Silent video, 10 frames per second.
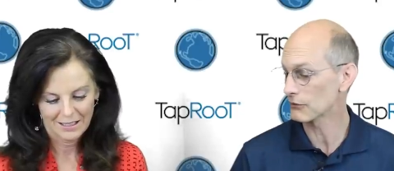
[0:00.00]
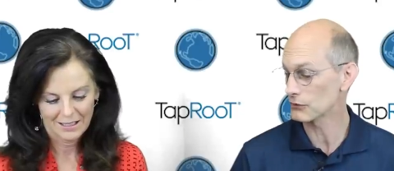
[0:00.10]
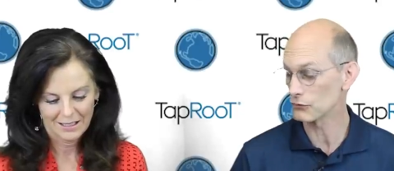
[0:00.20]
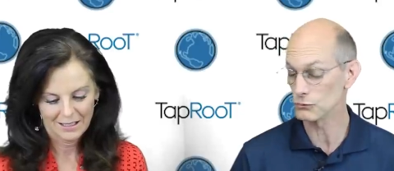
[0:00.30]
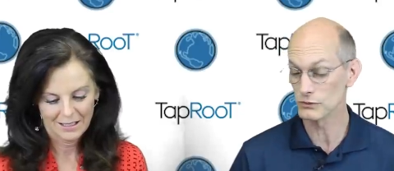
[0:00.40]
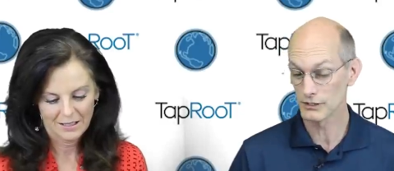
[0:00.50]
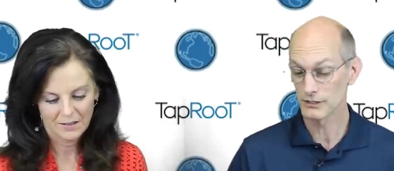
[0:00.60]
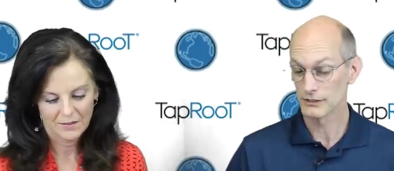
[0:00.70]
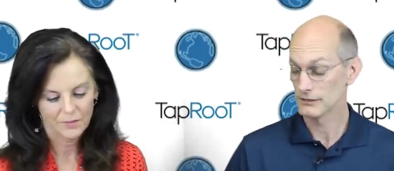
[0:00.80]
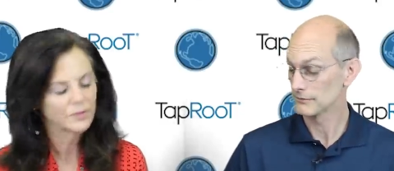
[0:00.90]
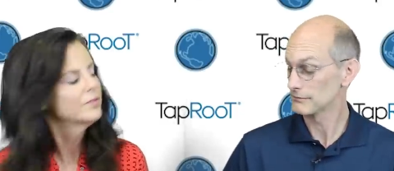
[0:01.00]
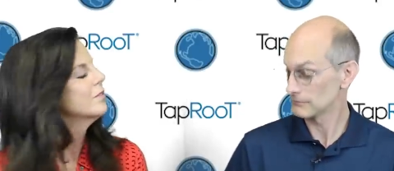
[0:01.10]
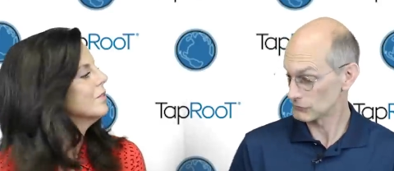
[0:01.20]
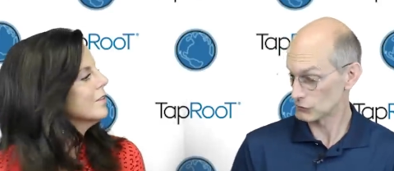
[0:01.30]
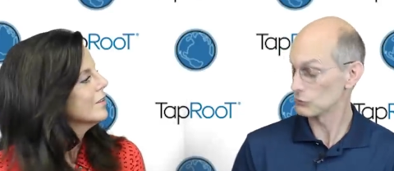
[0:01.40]
Speaker 1: how you
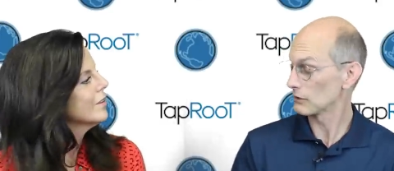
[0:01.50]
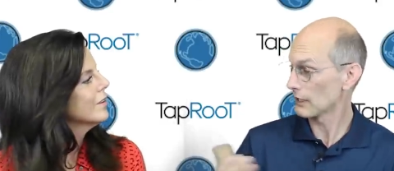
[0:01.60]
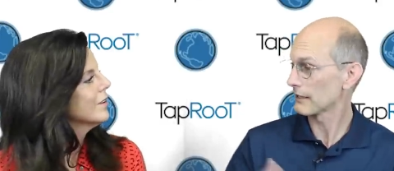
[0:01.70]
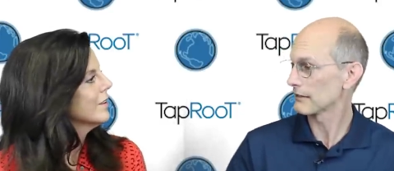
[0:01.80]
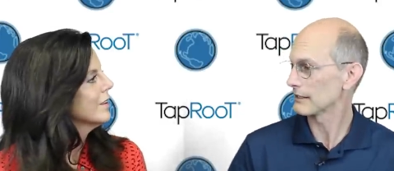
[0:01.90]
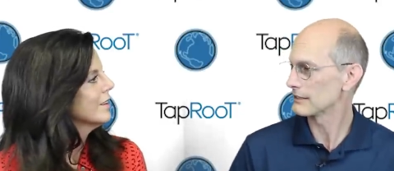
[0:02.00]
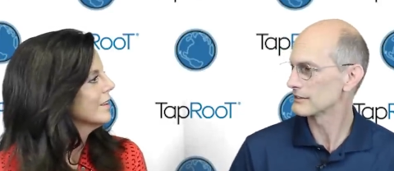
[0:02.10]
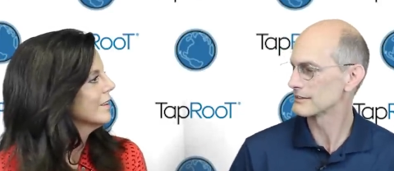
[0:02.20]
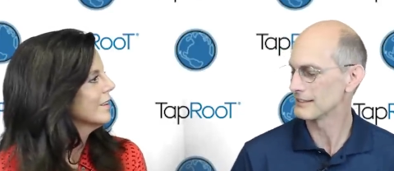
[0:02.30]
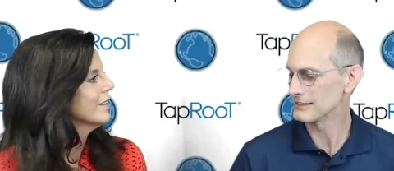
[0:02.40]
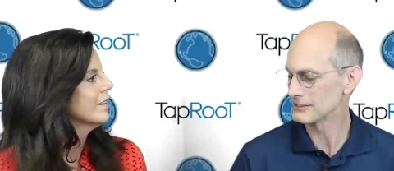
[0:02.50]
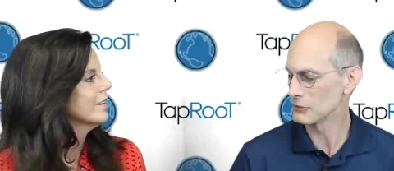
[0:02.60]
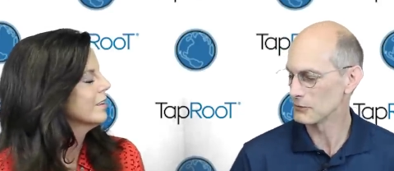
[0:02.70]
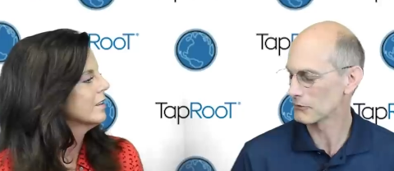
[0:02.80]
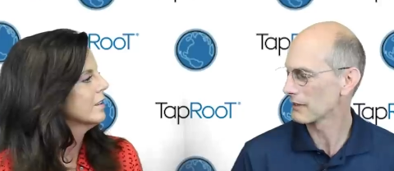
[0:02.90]
do a lot of these
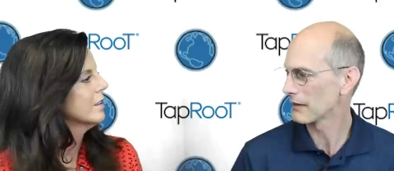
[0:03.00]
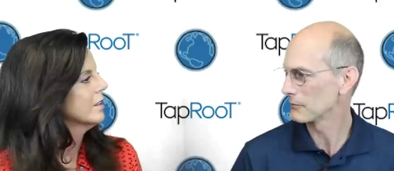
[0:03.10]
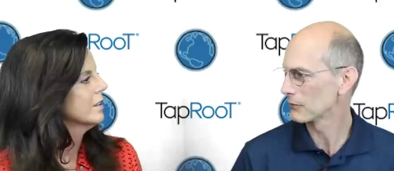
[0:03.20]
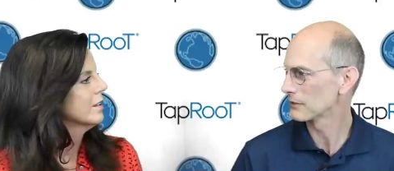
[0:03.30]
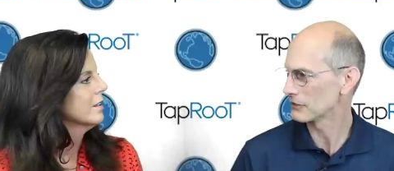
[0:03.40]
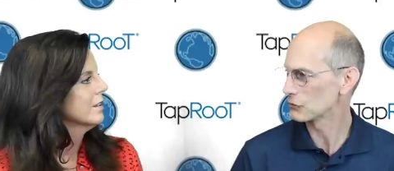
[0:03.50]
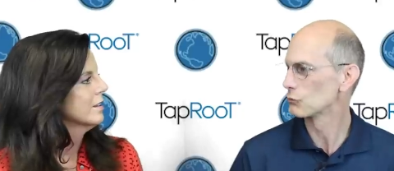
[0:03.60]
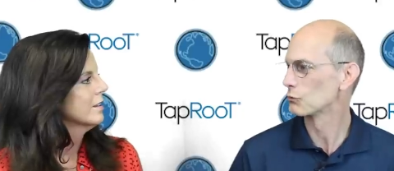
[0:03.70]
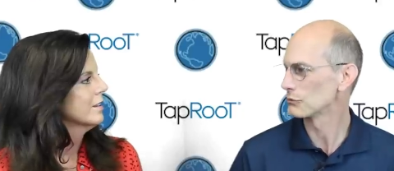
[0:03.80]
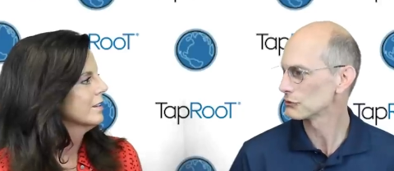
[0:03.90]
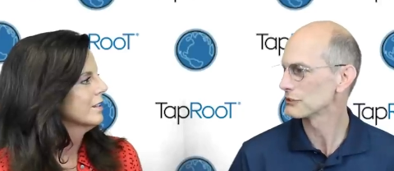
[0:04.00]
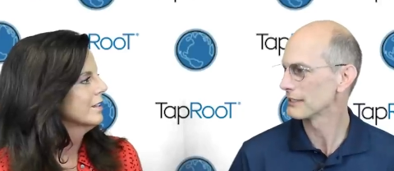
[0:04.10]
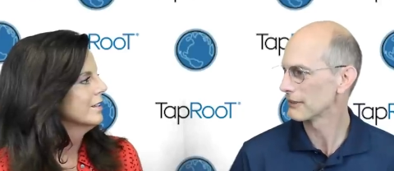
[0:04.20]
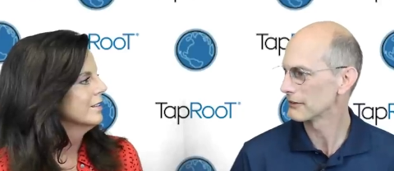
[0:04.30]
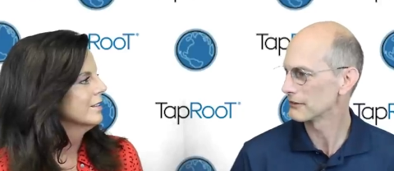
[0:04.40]
these human reliability tools
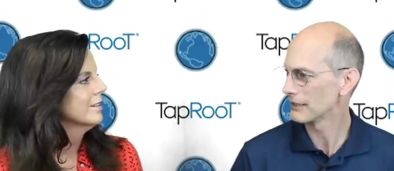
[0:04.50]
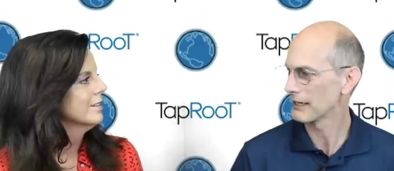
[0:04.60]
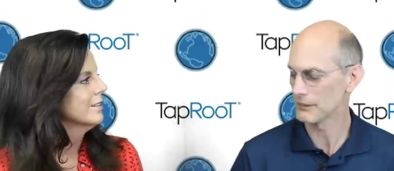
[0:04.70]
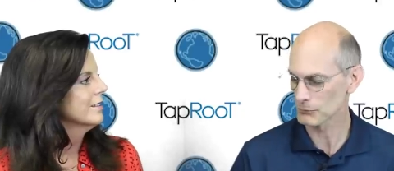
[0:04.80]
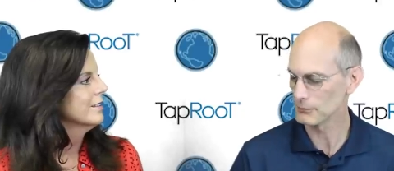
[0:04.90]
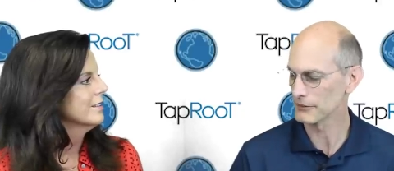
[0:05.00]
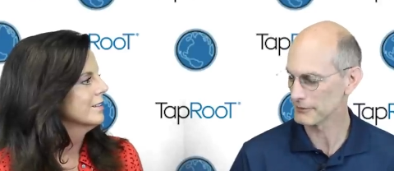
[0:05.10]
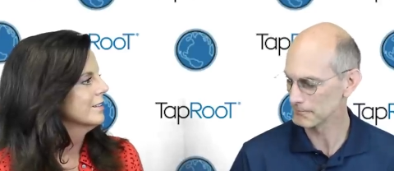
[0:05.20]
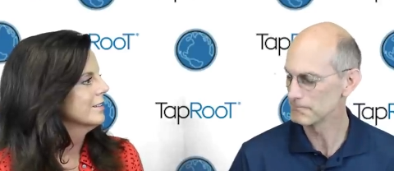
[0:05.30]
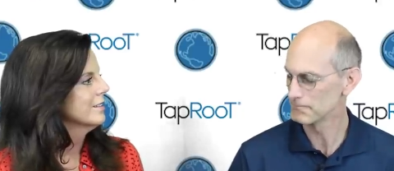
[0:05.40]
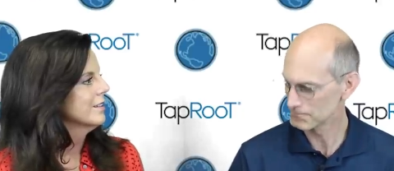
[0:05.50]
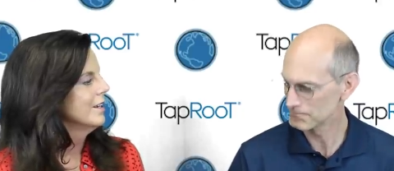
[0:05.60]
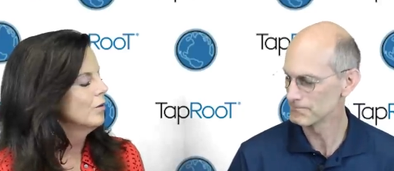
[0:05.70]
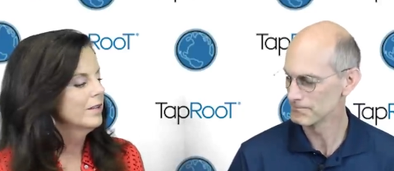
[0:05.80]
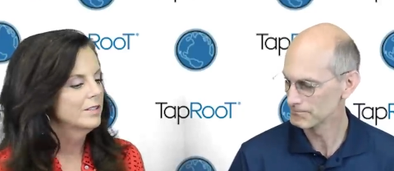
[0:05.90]
and how you implement them.
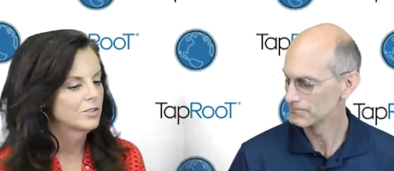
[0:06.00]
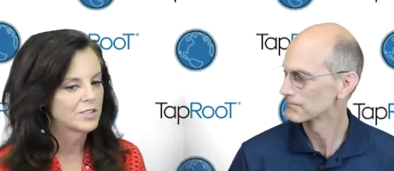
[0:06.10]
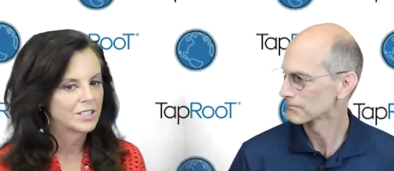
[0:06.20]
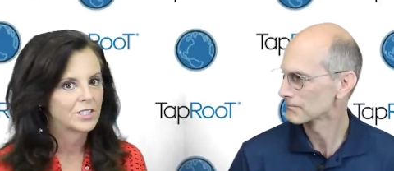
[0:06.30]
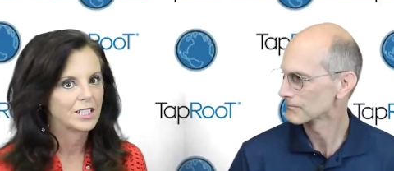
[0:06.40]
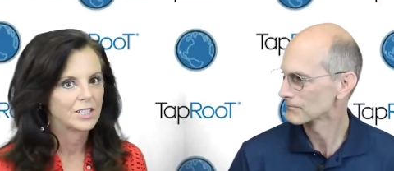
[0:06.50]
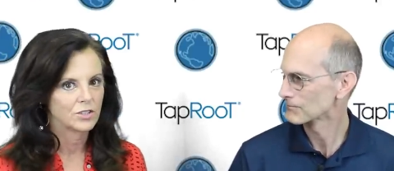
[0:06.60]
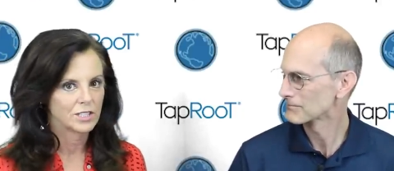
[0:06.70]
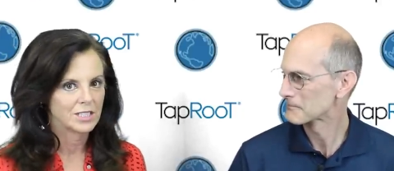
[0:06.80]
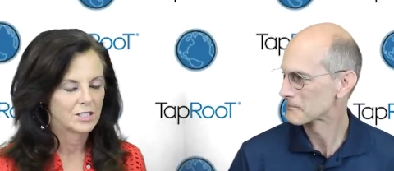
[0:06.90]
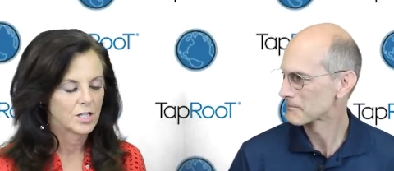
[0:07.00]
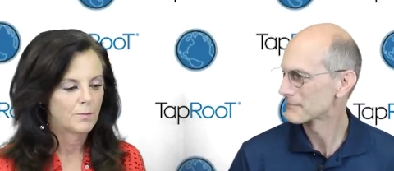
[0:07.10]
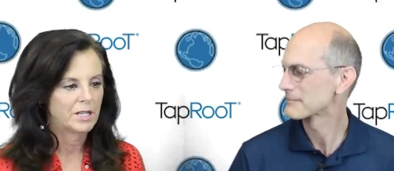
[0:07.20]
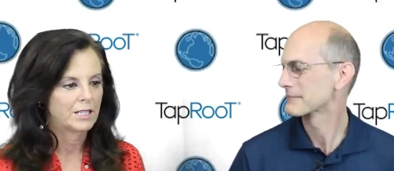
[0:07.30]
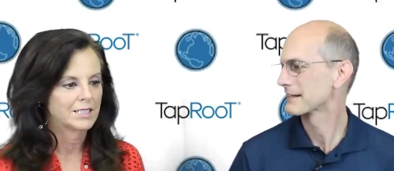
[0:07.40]
Mm-hmm.
Speaker 2: Well, these are such interesting
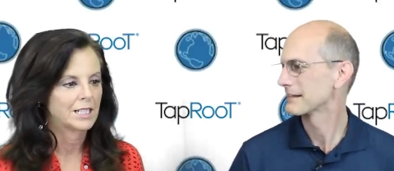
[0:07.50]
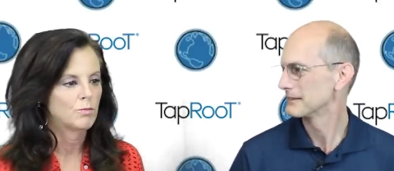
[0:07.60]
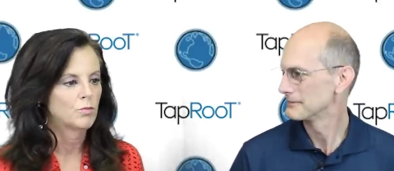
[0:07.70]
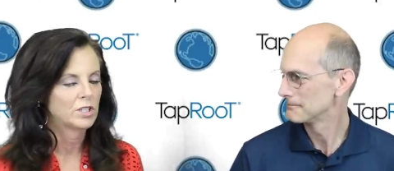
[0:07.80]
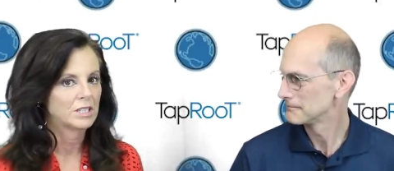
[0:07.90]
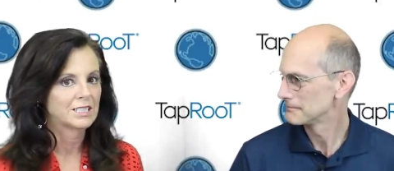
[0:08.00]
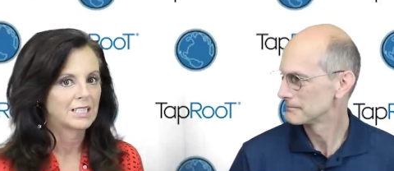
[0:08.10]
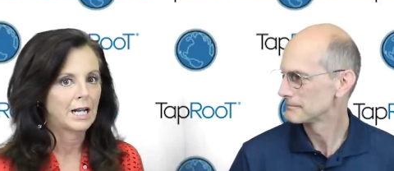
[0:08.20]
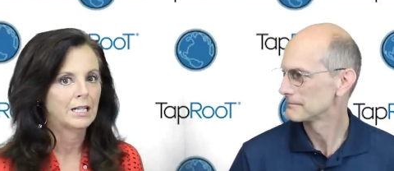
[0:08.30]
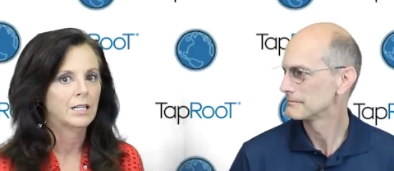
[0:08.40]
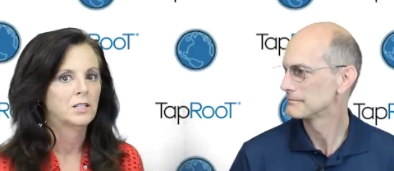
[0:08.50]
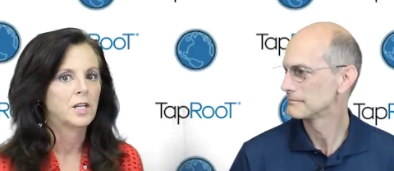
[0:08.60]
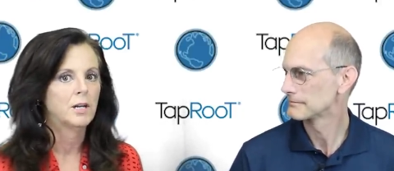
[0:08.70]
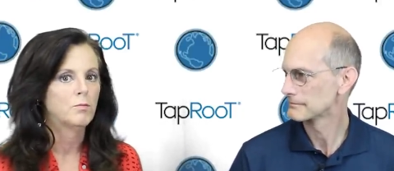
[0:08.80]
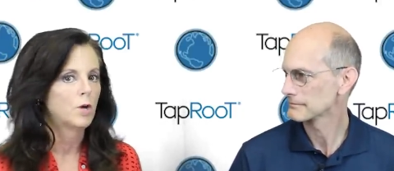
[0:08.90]
topics, and I'm real excited
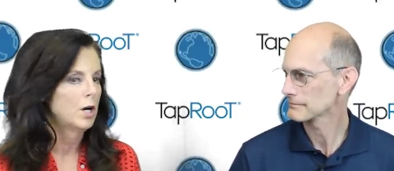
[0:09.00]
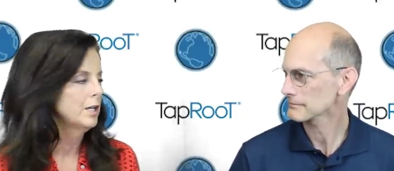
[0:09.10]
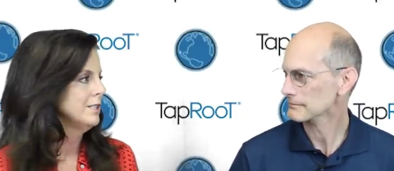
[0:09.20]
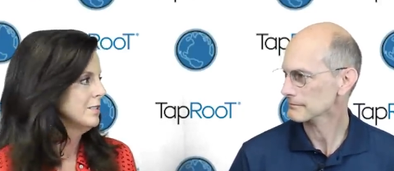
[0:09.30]
that Mark